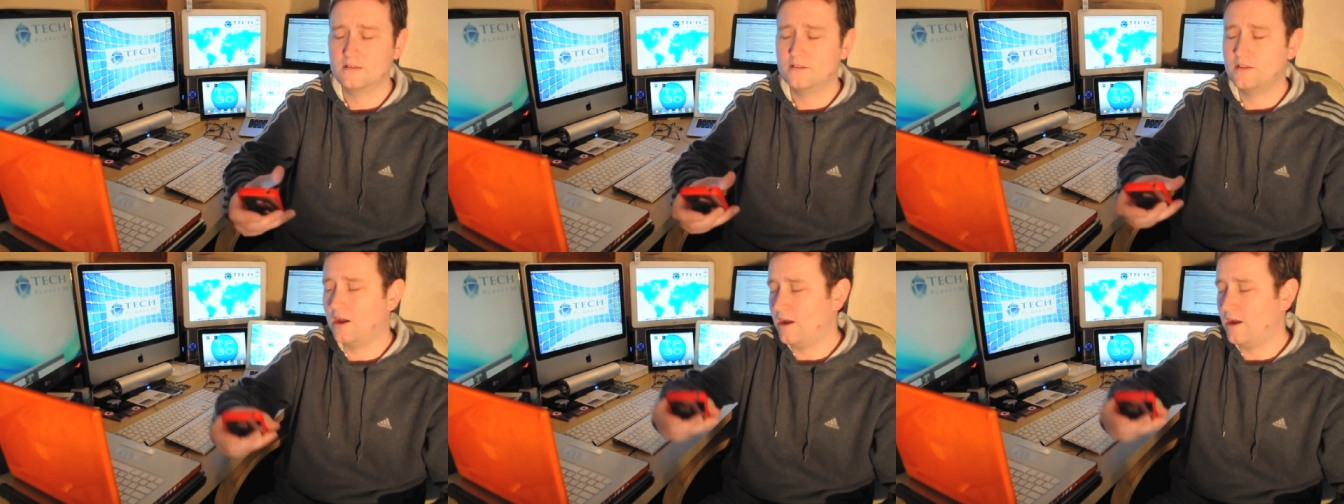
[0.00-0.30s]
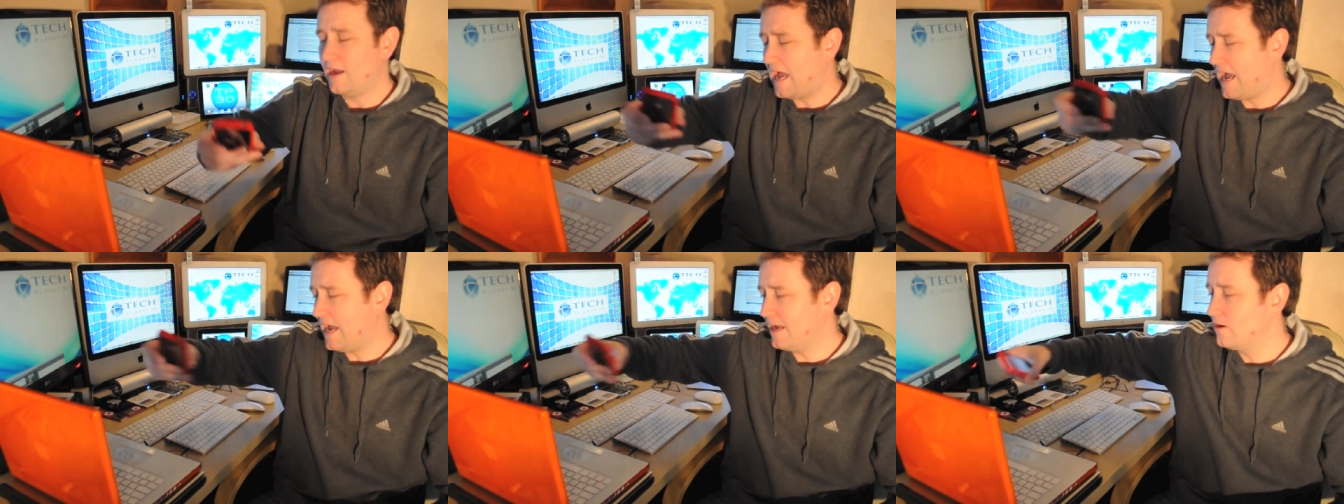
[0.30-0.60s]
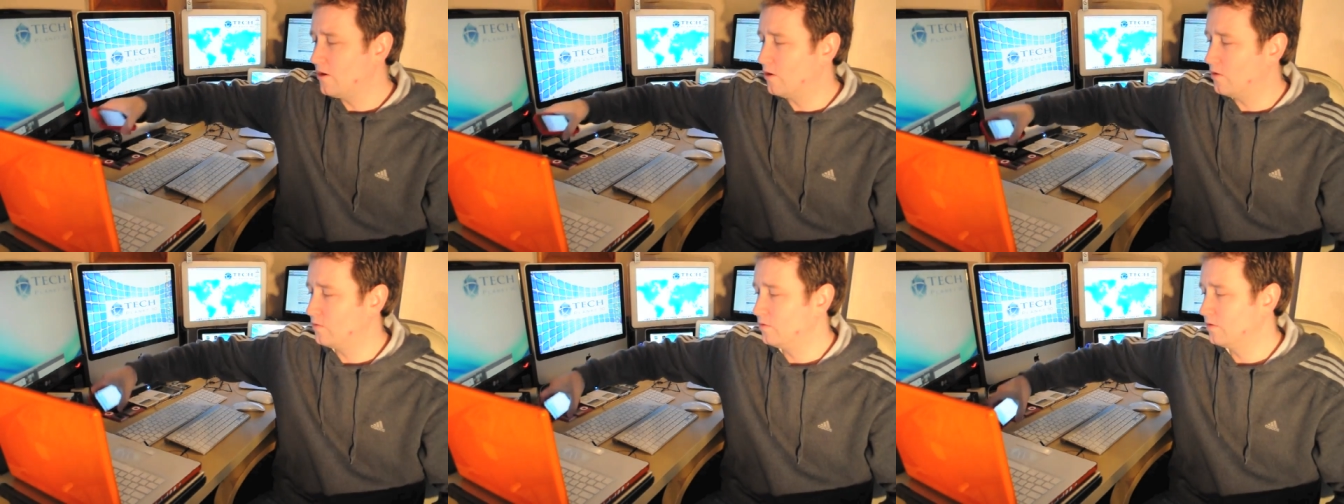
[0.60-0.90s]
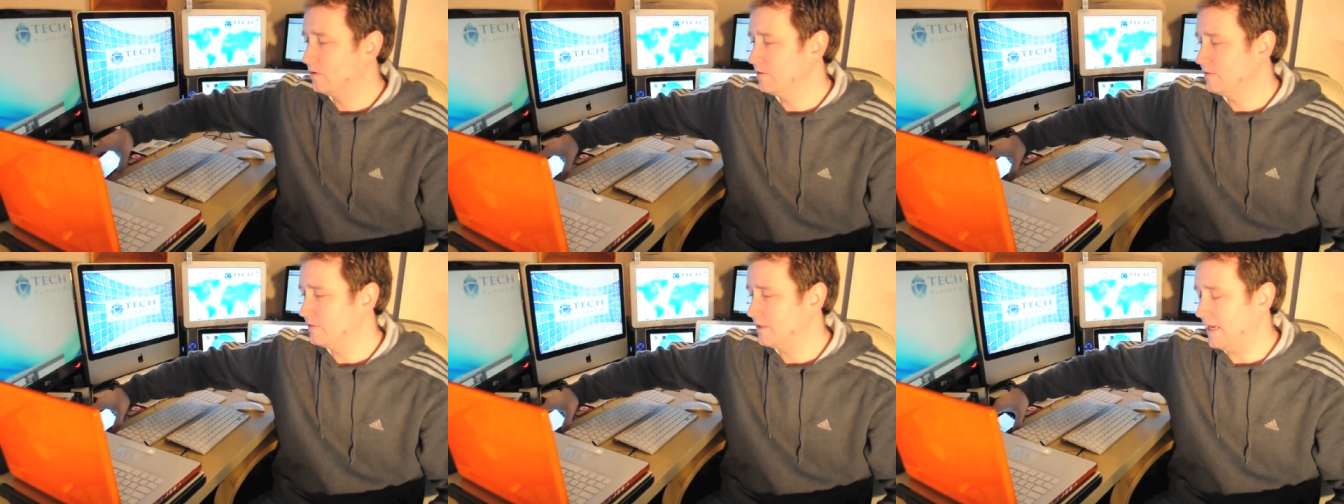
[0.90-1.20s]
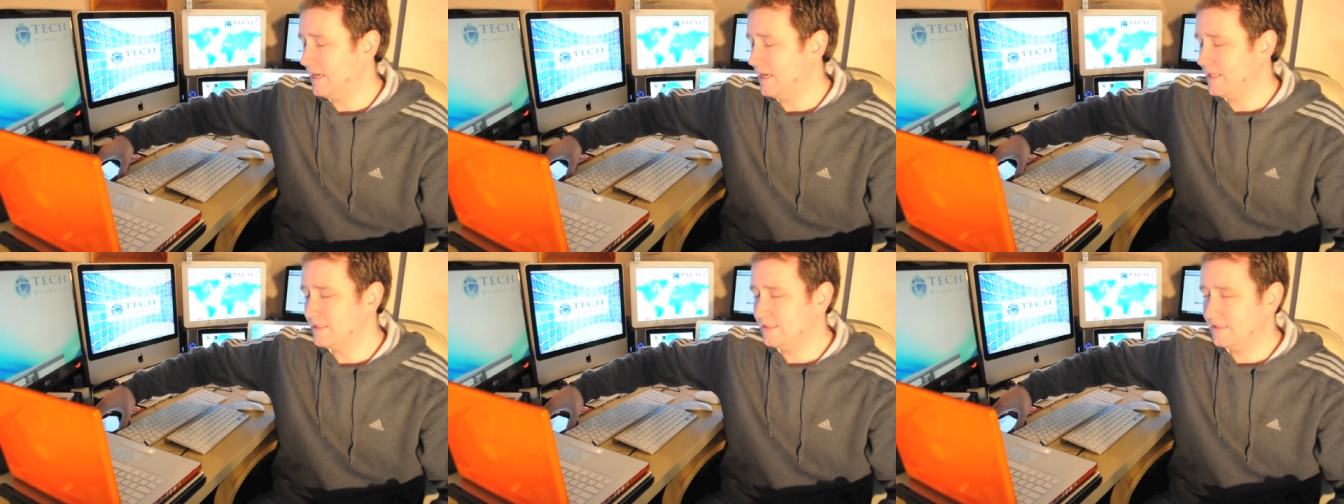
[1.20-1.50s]
Now, I know
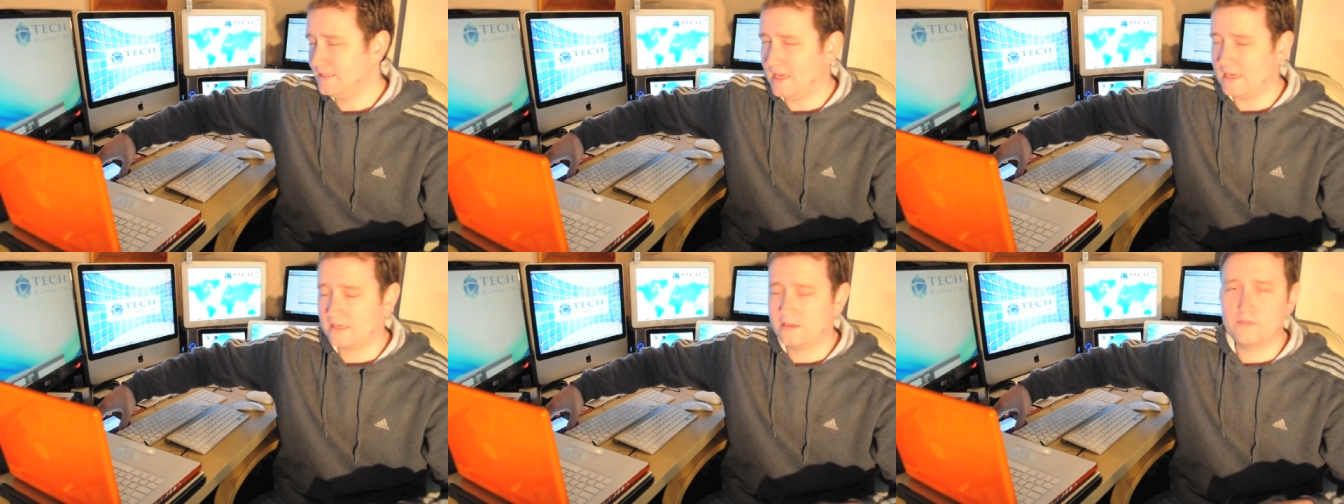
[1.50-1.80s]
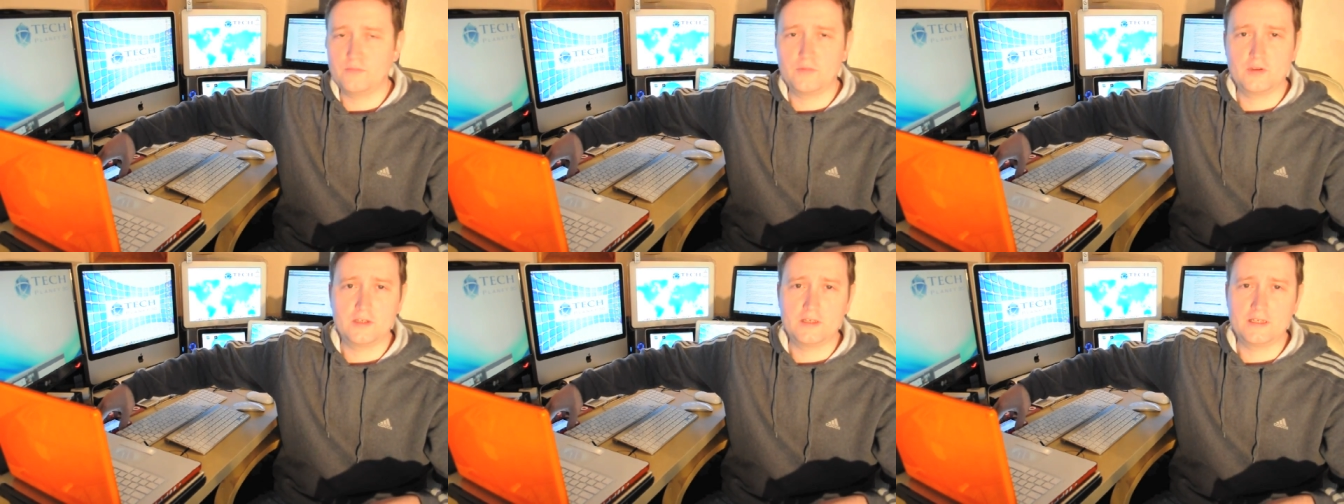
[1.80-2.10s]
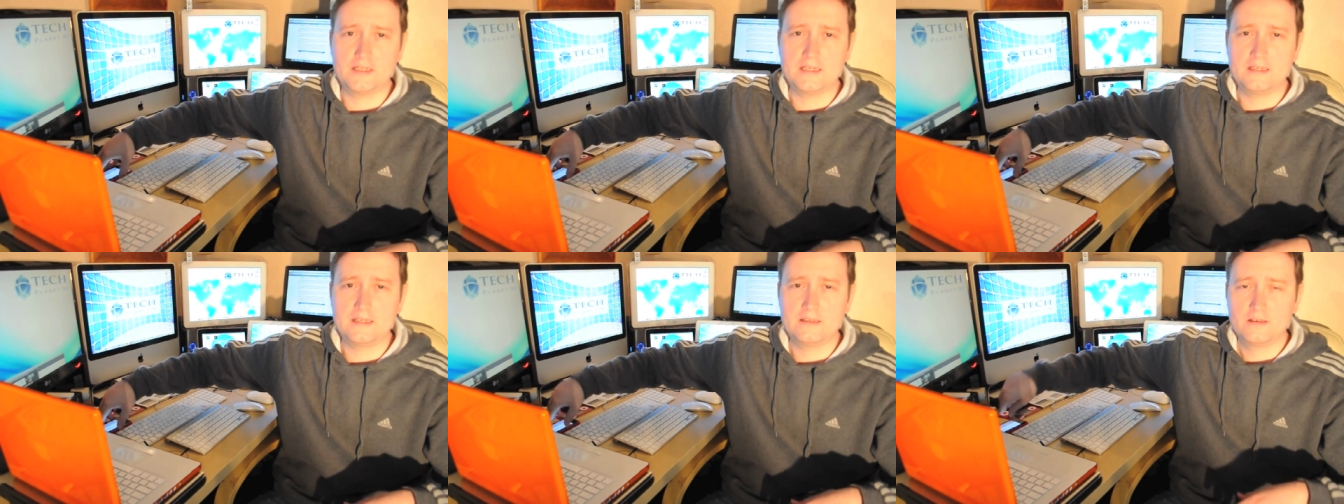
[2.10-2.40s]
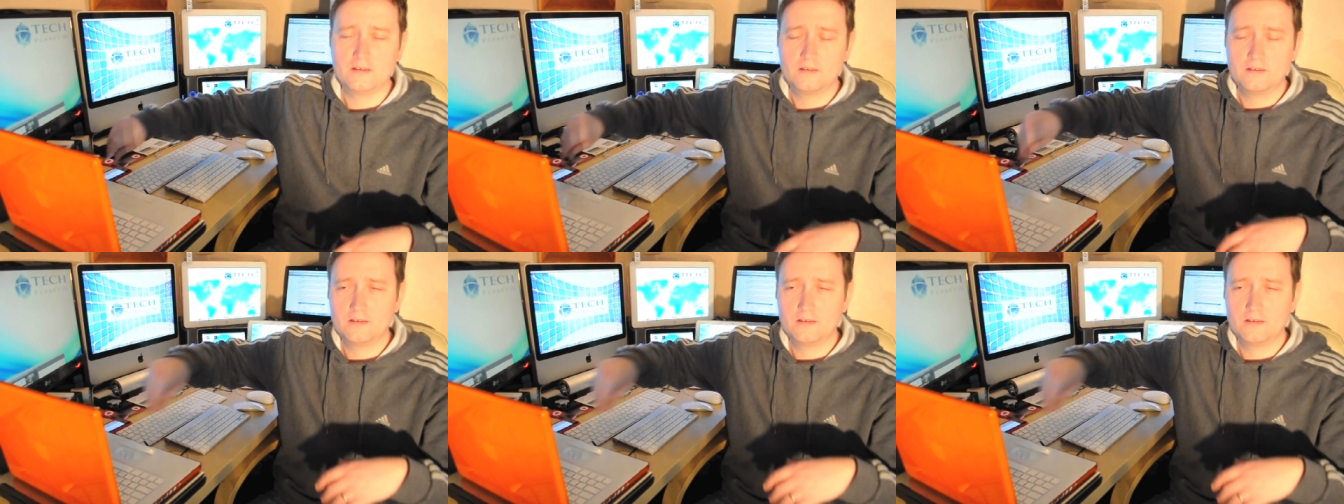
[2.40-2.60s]
that in the tech community,